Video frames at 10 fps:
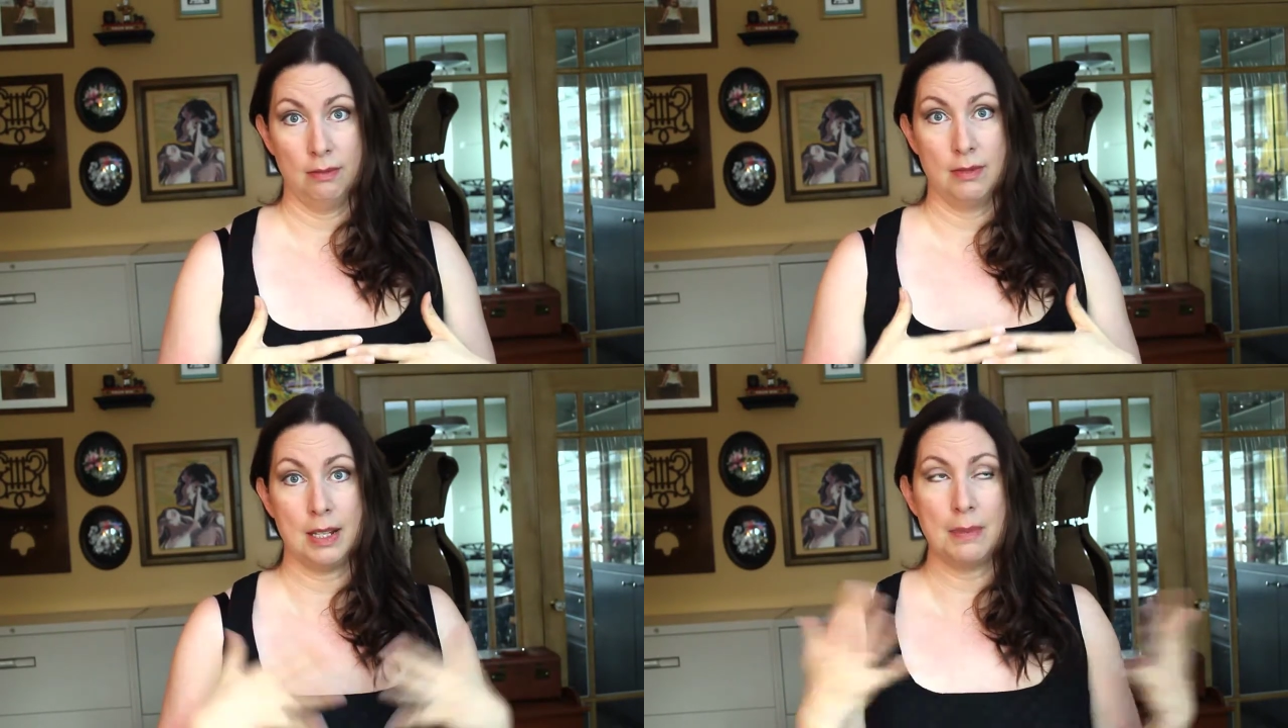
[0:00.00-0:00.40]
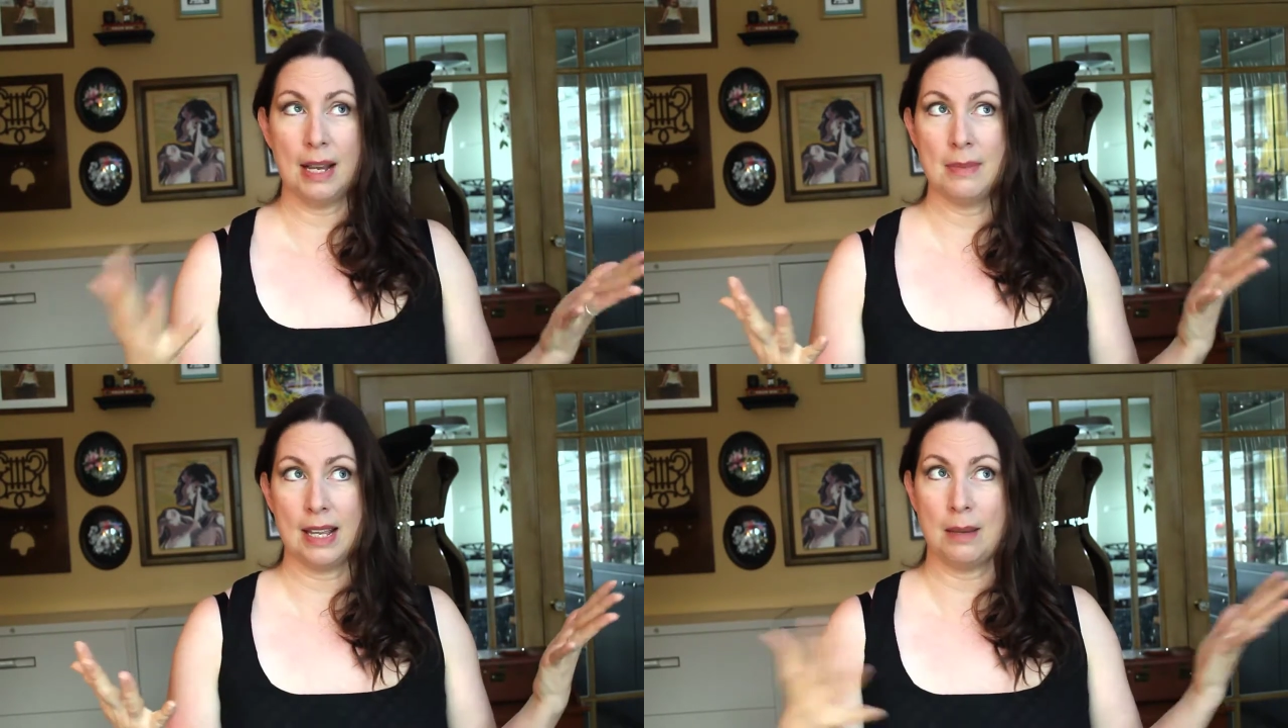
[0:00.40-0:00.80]

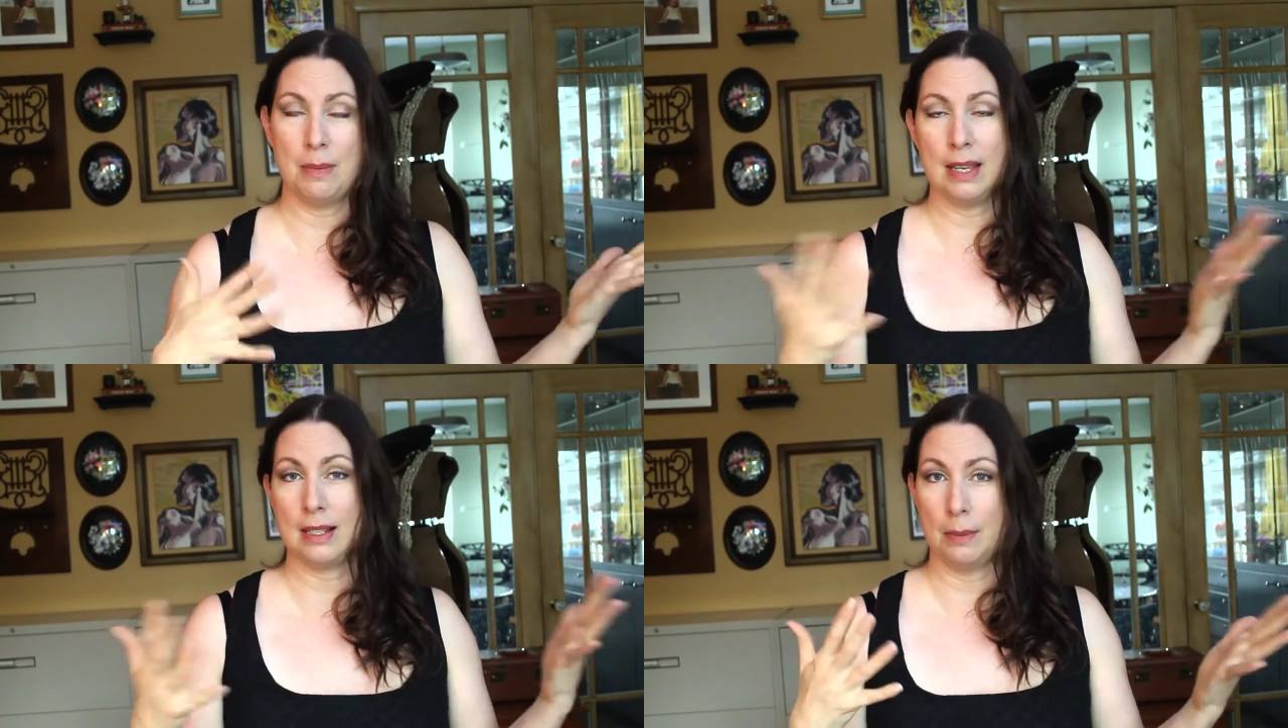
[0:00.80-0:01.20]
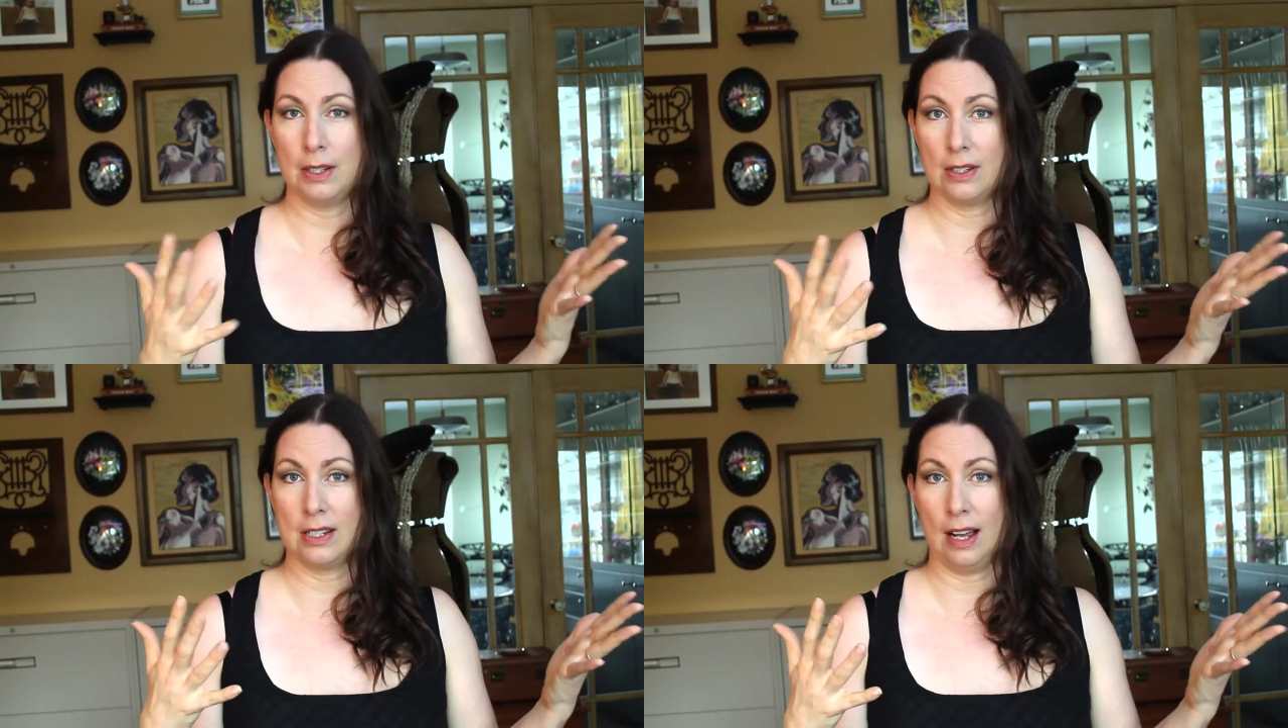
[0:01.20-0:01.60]
Sometimes they can be a
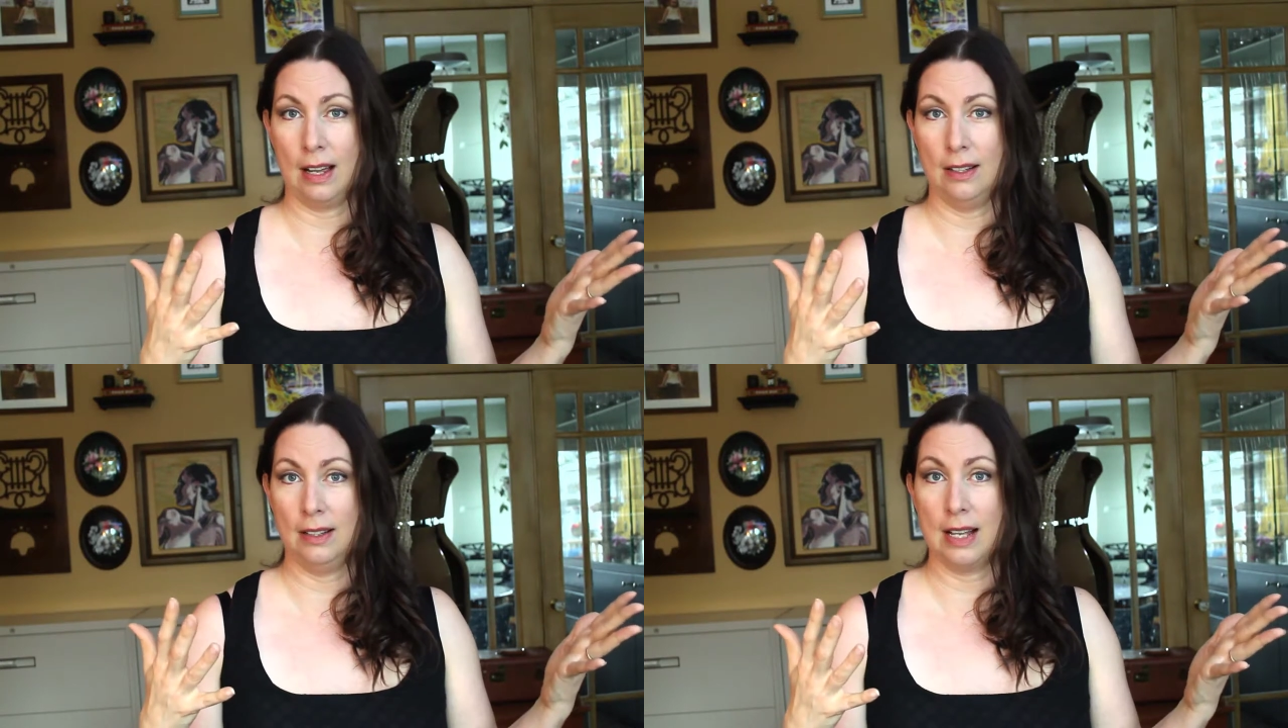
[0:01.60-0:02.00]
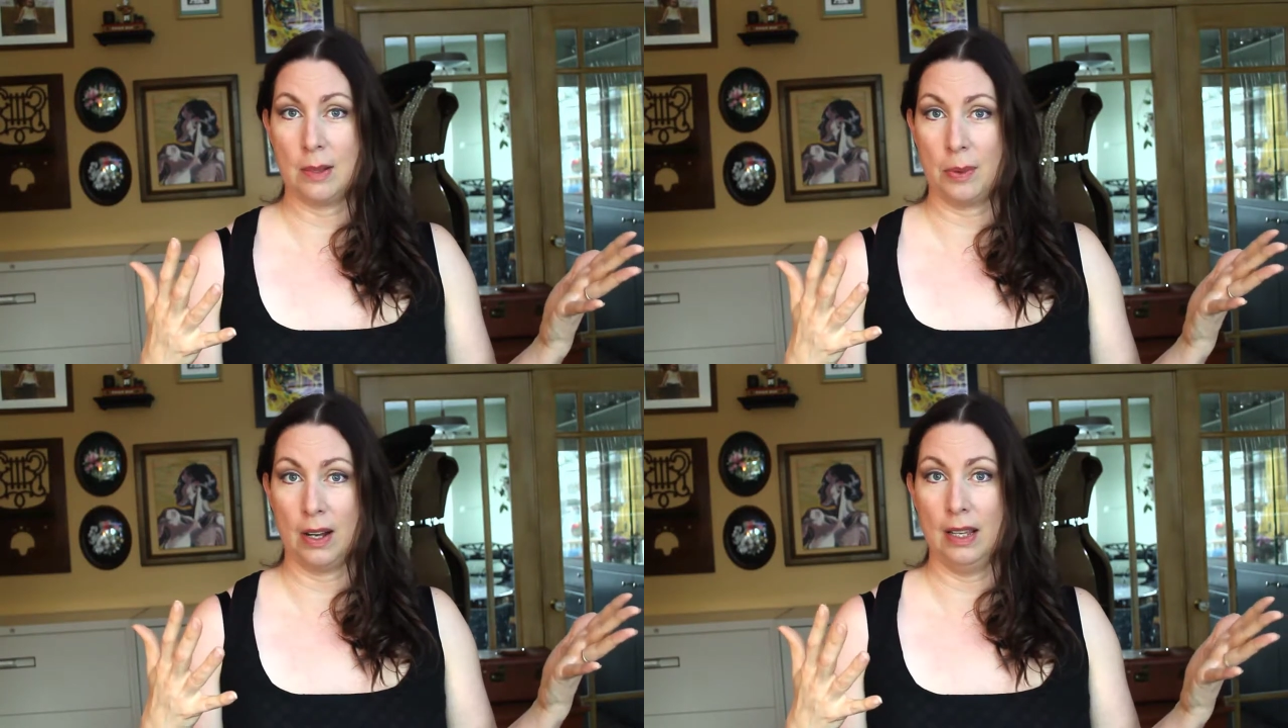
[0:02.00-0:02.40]
similar style as a
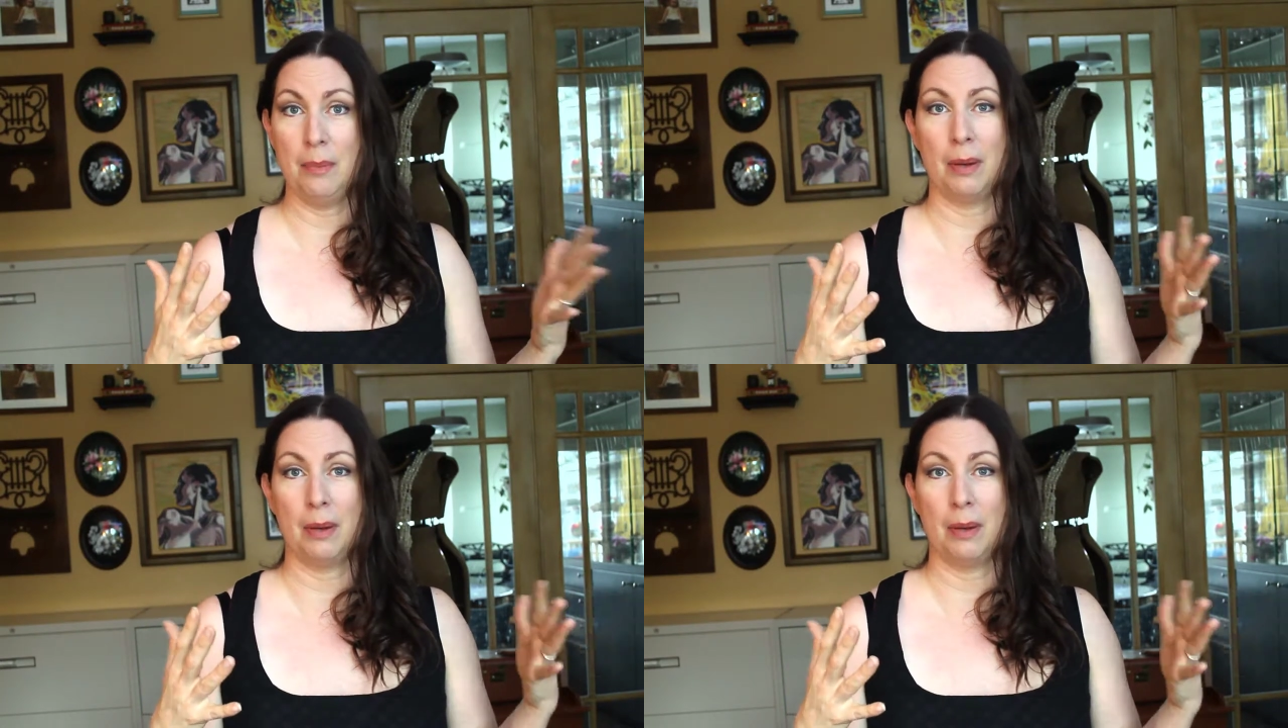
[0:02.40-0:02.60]
bralette,